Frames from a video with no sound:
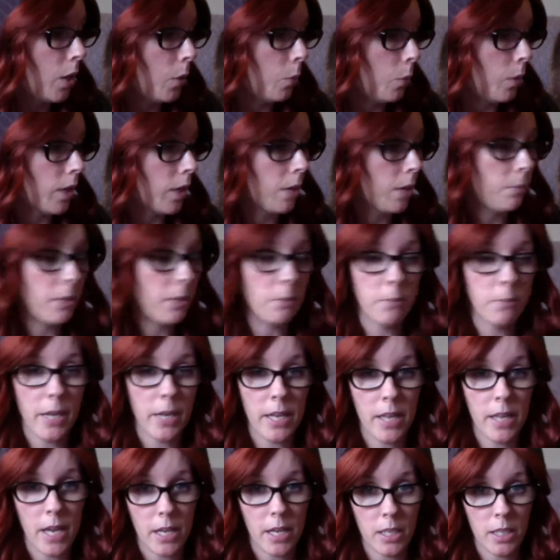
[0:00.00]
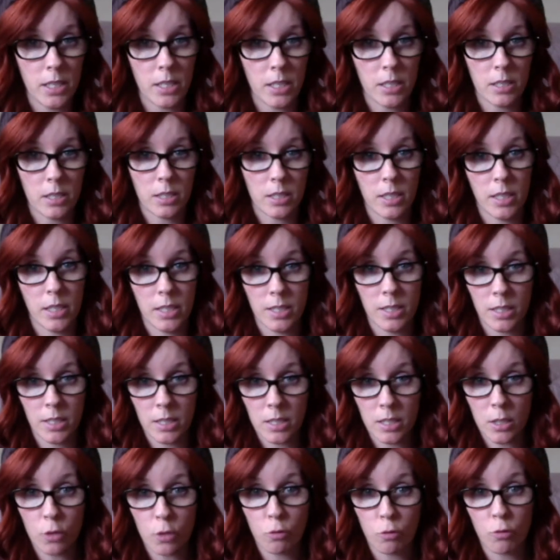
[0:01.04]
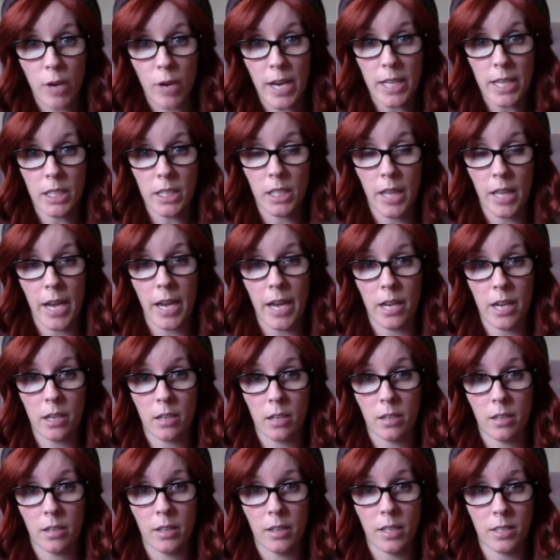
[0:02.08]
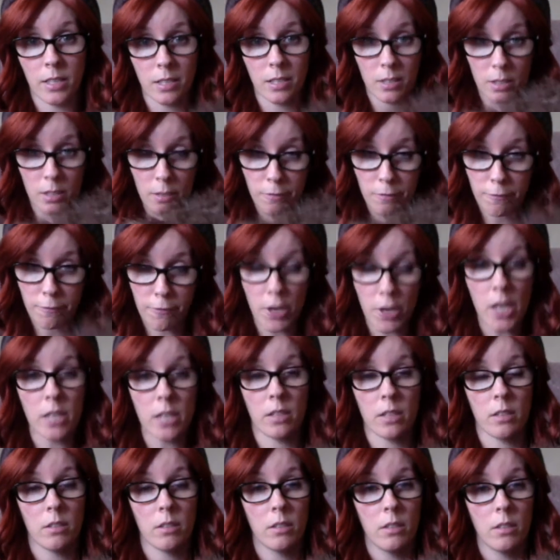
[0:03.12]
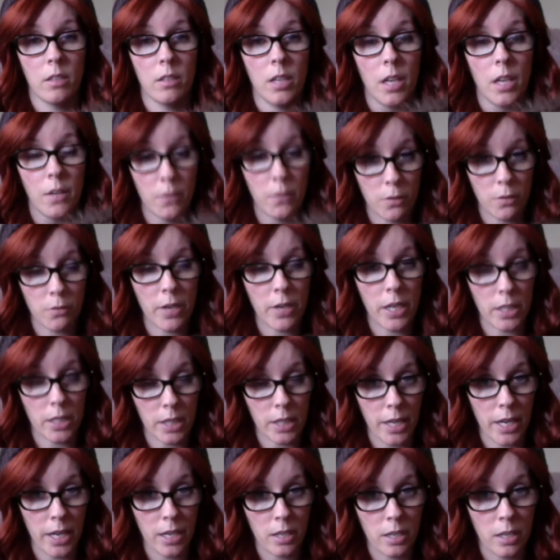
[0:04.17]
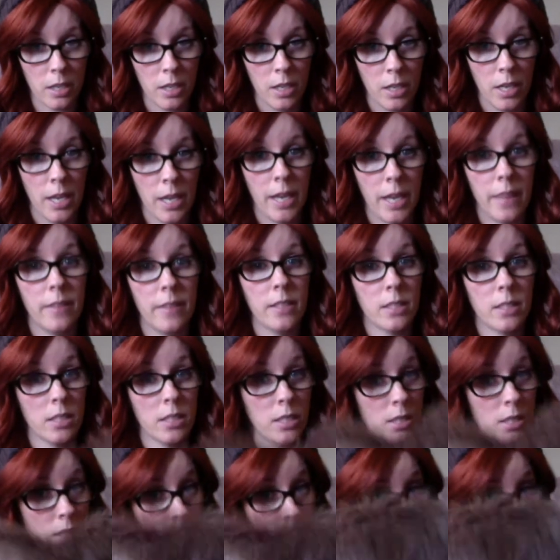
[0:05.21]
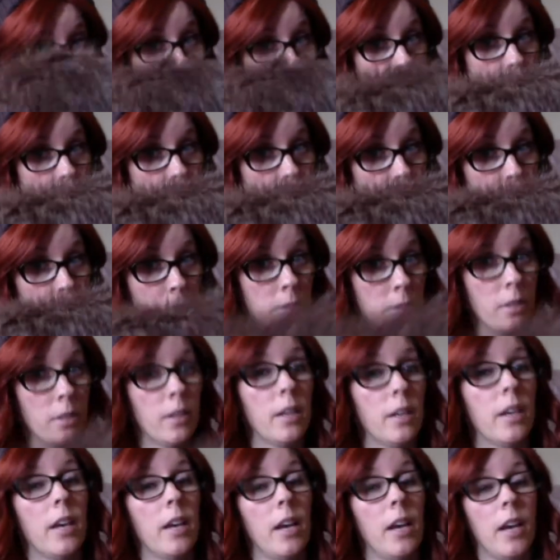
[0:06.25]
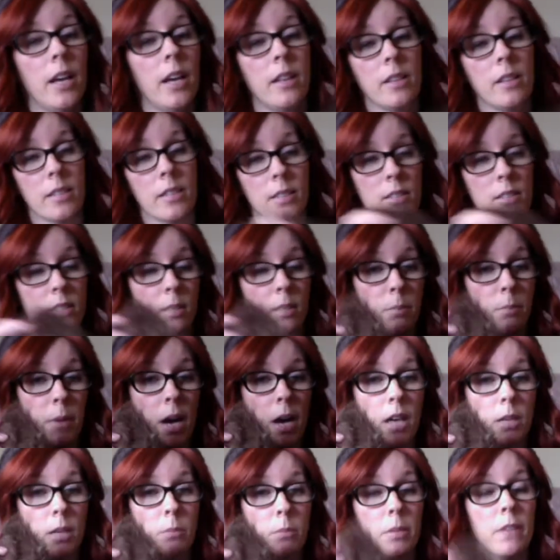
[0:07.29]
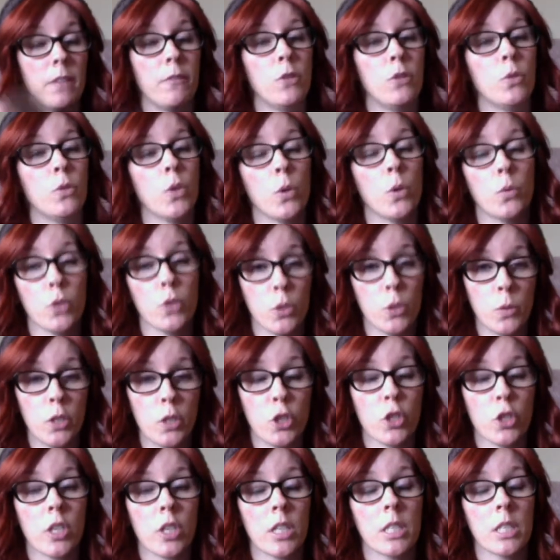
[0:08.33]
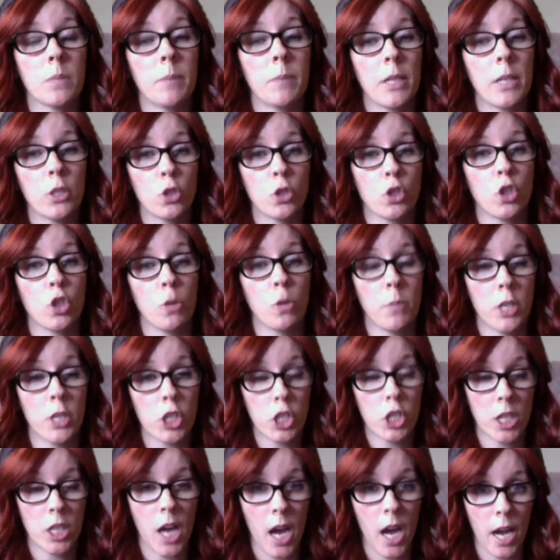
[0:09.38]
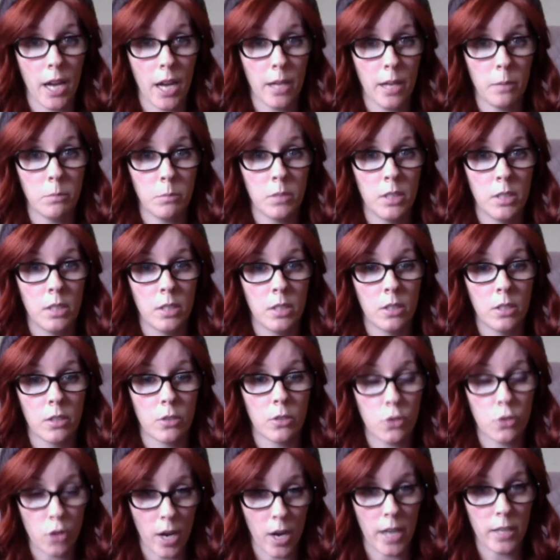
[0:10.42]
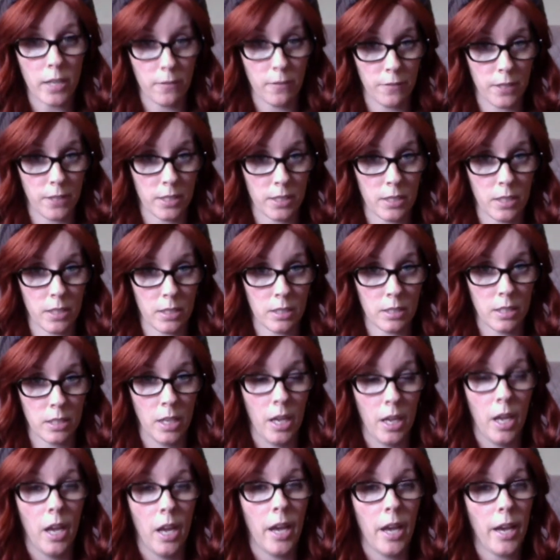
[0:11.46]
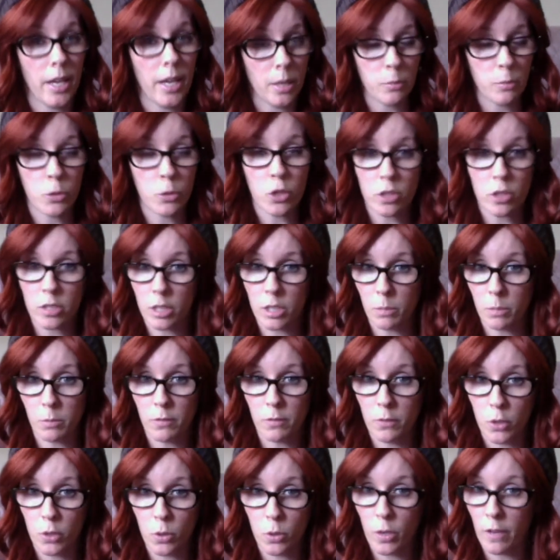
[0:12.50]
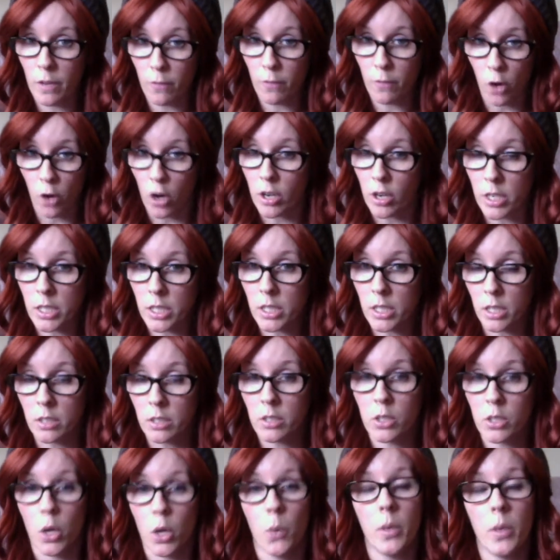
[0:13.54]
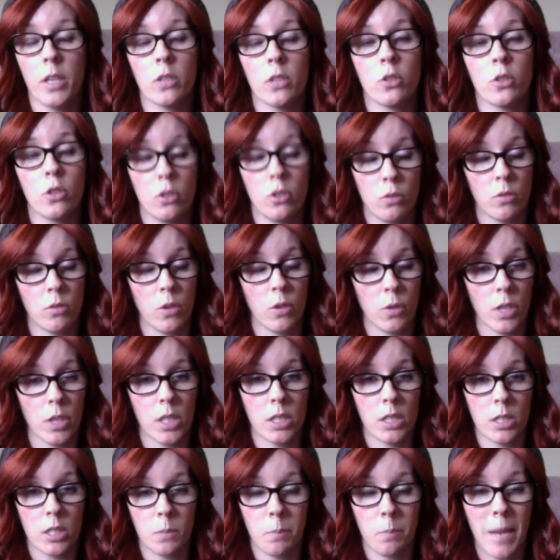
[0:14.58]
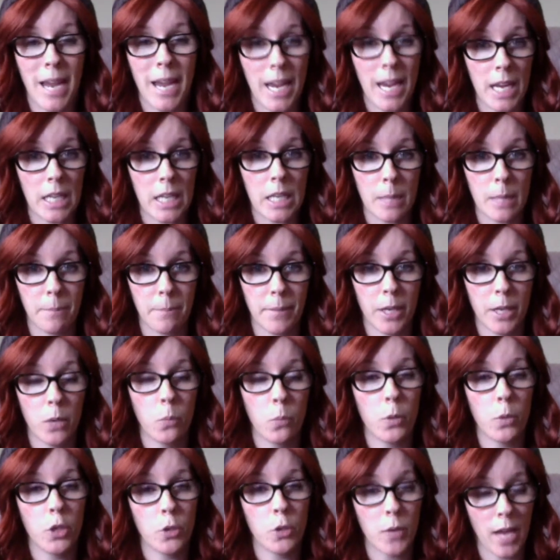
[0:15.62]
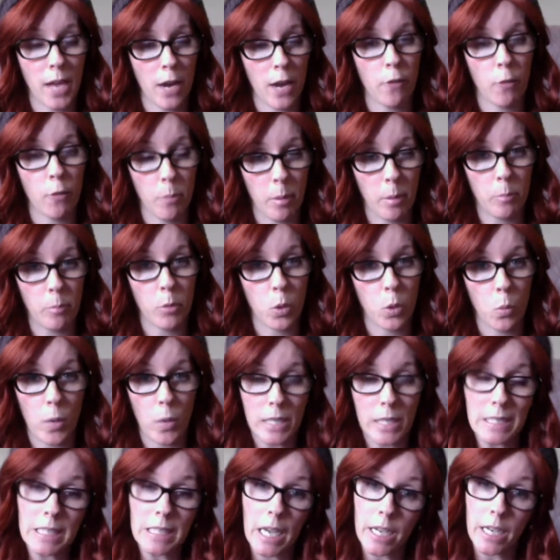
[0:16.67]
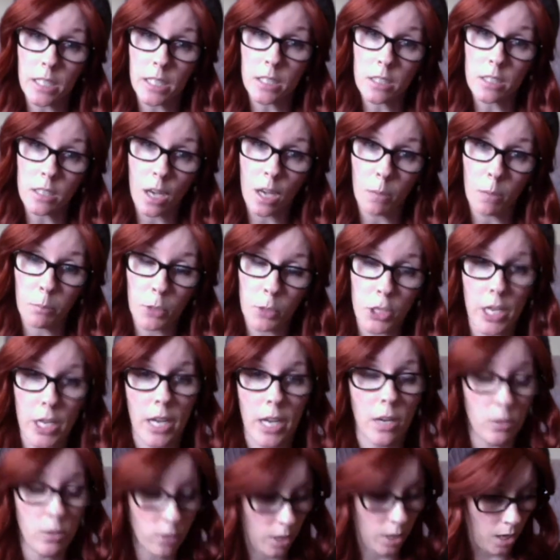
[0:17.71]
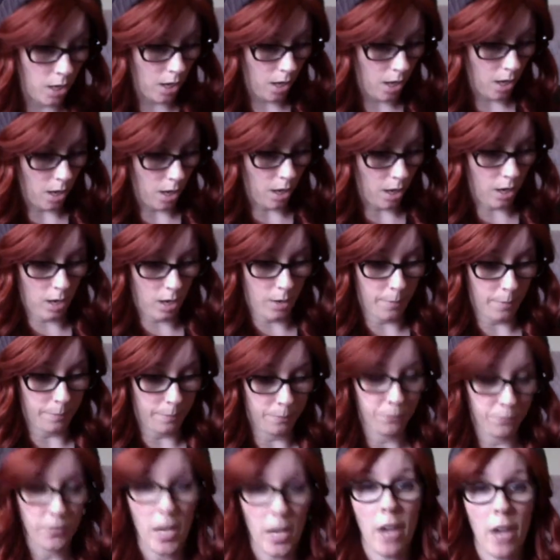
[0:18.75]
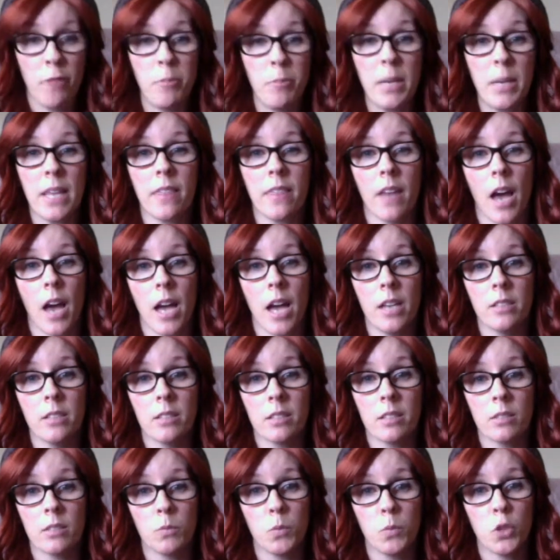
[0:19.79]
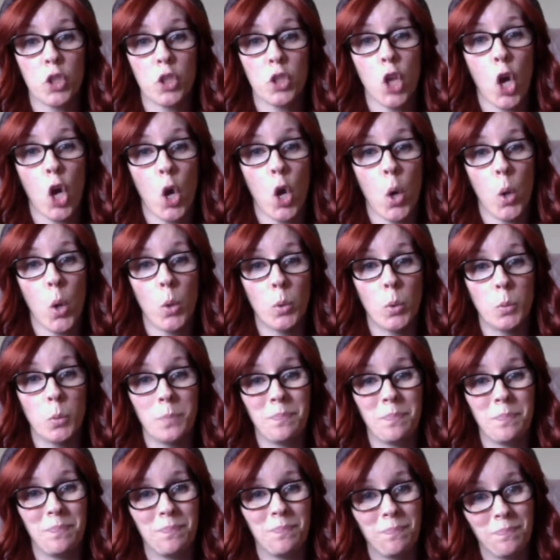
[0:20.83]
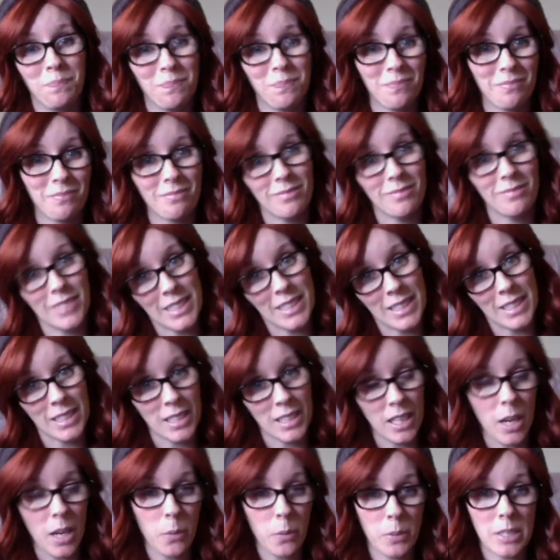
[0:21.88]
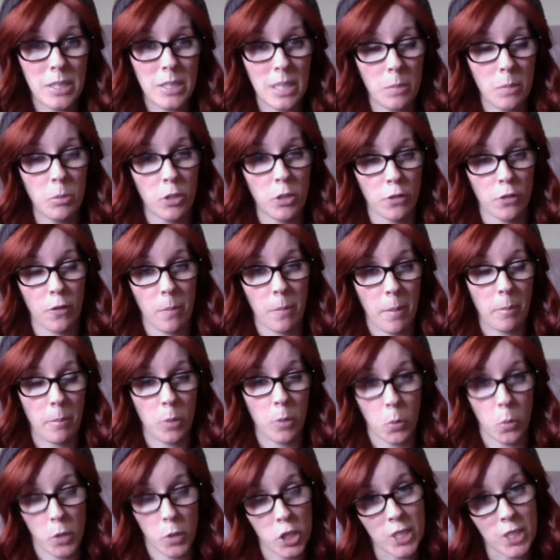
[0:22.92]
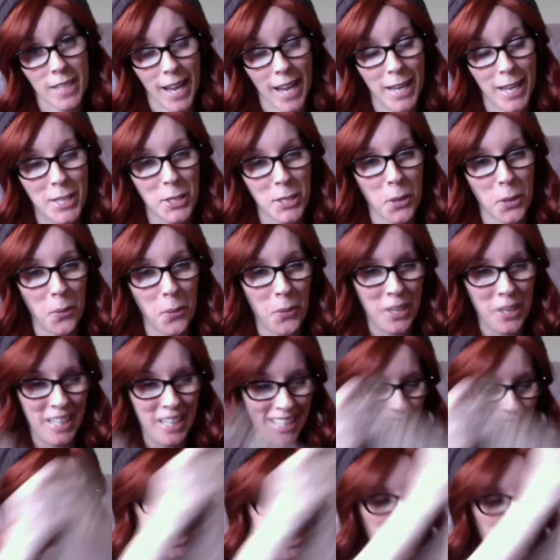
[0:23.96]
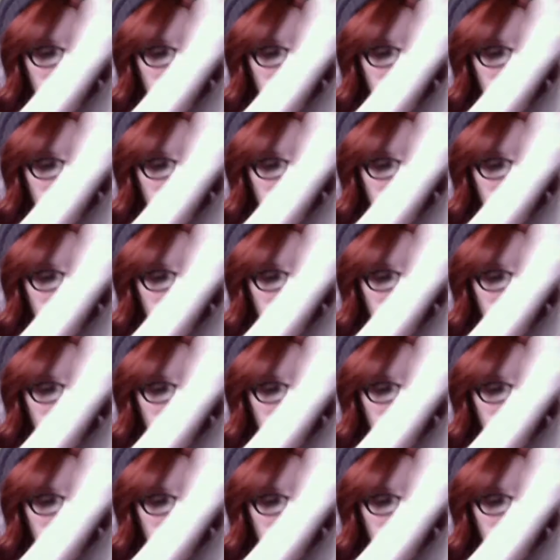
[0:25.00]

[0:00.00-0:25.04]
What I mean by that is, this is the right leg. This is the front of the right leg. This is the top, and this is the bottom. If you don't do it, you're going to spend so much time trying to fix this. And I'm sure some of you have already done sewing, so you know that it's a pain in the butt when you can't remember what side is up or down. I have big thighs, so I was able to remember which side is which.